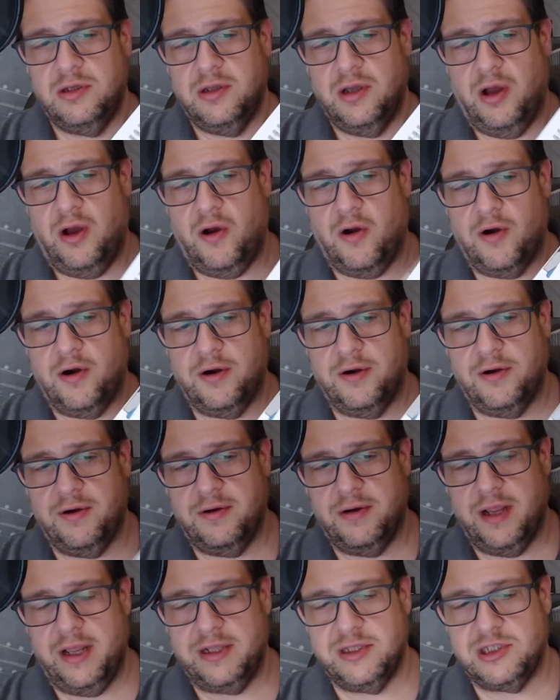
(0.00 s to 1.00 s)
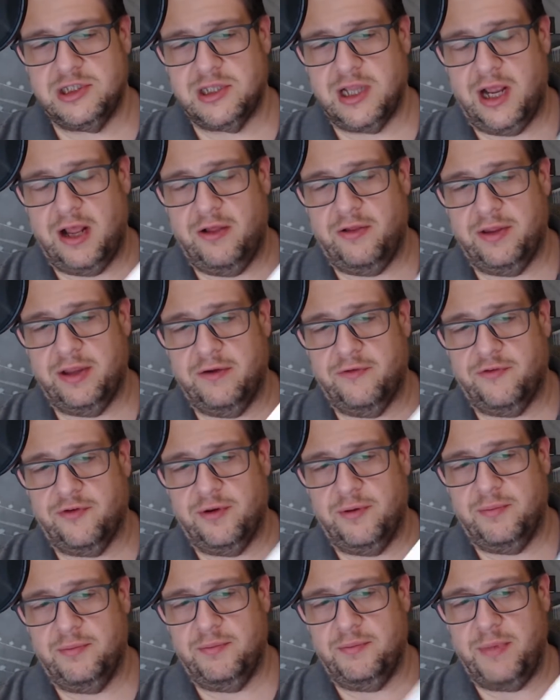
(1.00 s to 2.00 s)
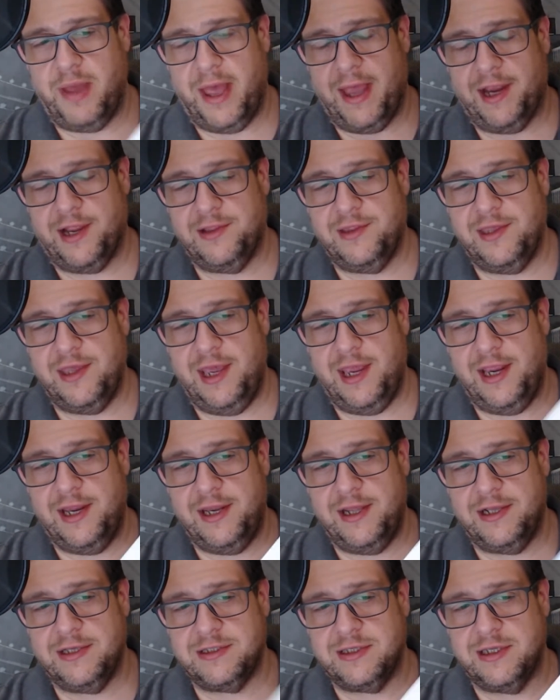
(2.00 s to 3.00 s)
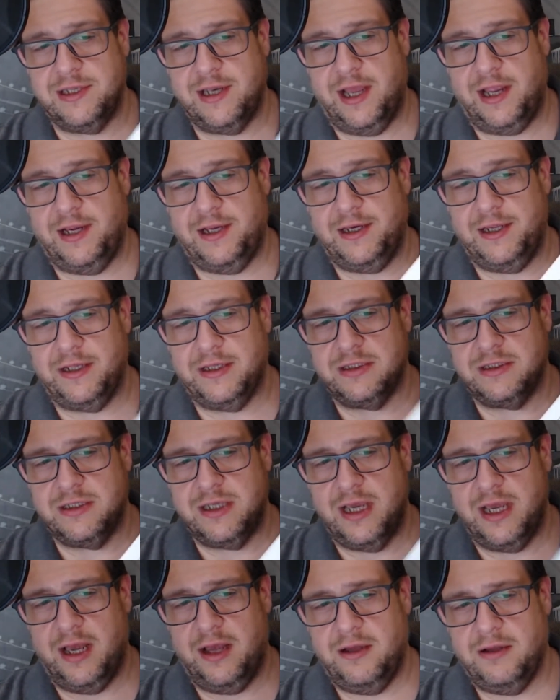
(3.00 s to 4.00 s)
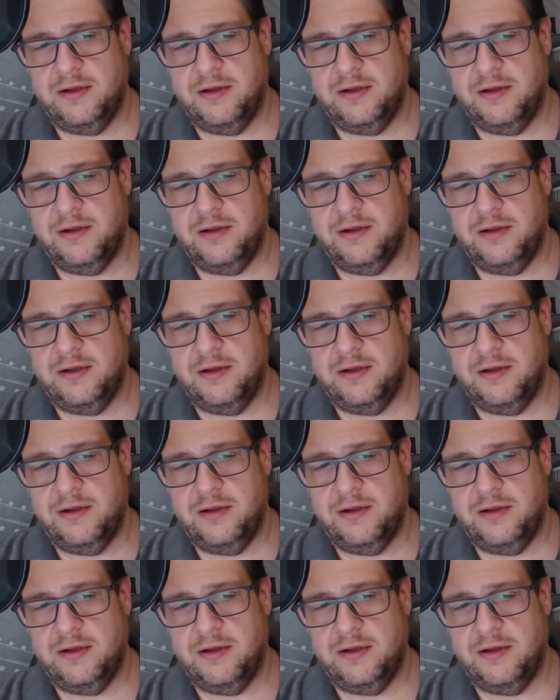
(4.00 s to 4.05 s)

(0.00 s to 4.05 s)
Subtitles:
art and styling from back in the 80s and 90s. Yeah,